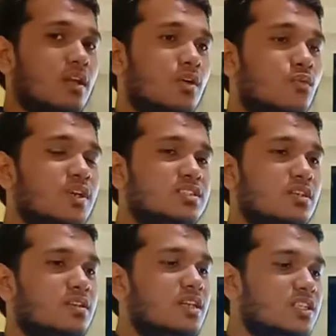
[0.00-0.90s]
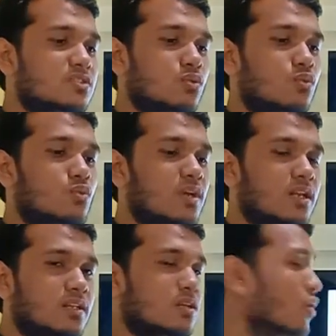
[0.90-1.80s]
which this
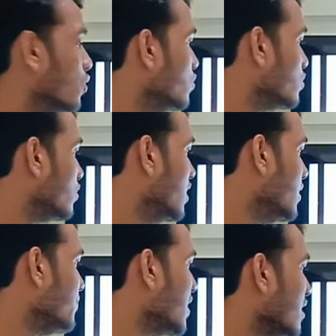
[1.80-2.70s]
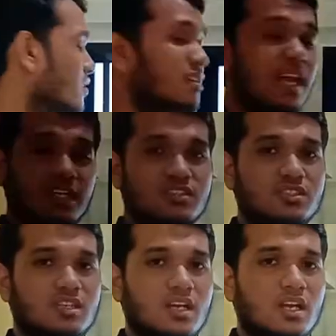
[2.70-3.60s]
will go to the
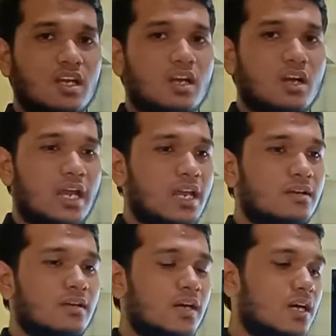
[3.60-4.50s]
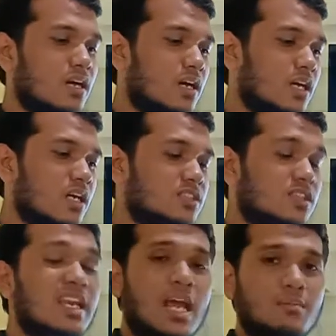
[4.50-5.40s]
next and
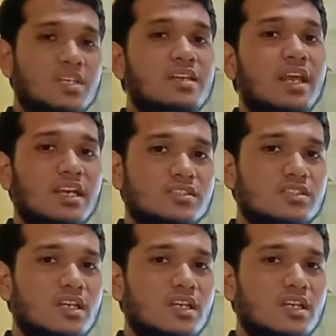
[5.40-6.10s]
slam the next